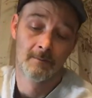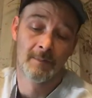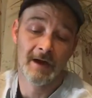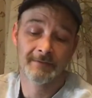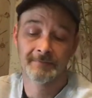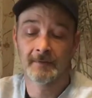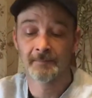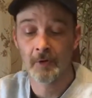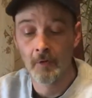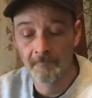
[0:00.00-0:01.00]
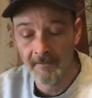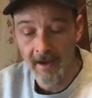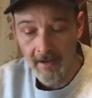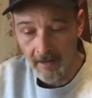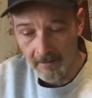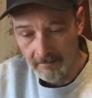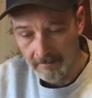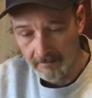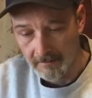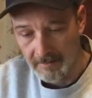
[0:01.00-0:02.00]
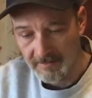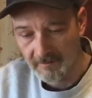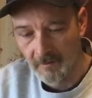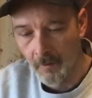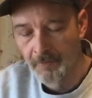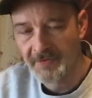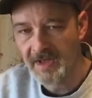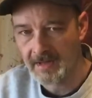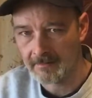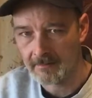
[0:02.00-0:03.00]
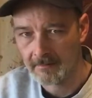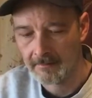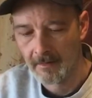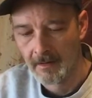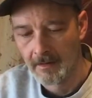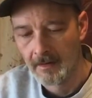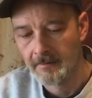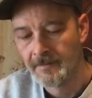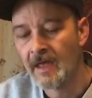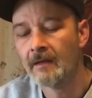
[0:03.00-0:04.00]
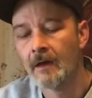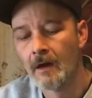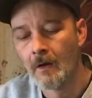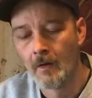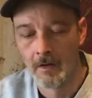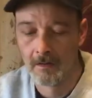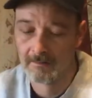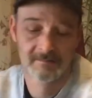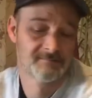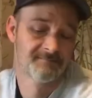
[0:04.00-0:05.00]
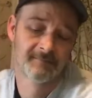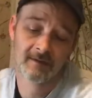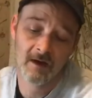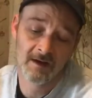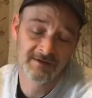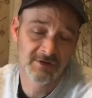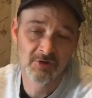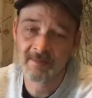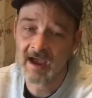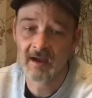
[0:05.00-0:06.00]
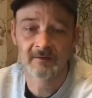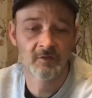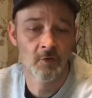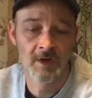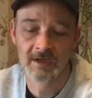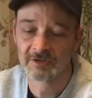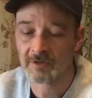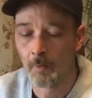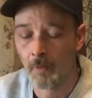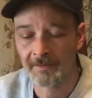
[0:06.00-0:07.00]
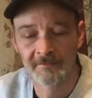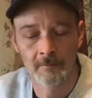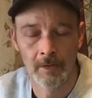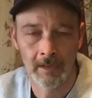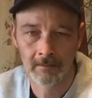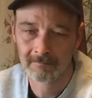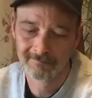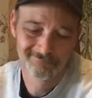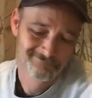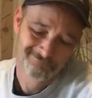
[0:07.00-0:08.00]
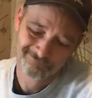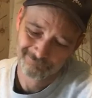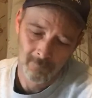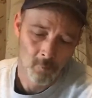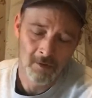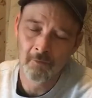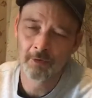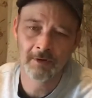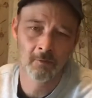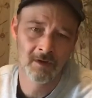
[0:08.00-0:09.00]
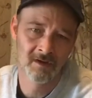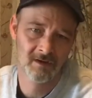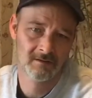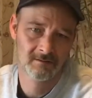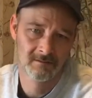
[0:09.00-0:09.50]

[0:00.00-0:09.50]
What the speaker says: But the profile is so thin that on sumac 2-inch, one swing. What more do you want?